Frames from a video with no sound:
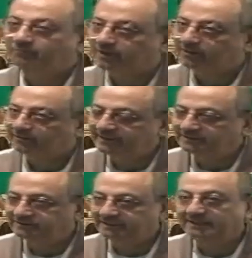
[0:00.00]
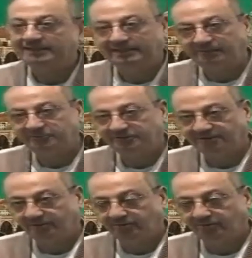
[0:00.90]
very easy it comes in
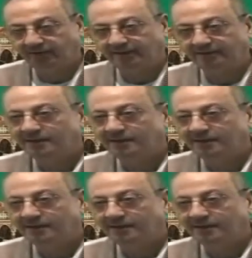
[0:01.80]
the quran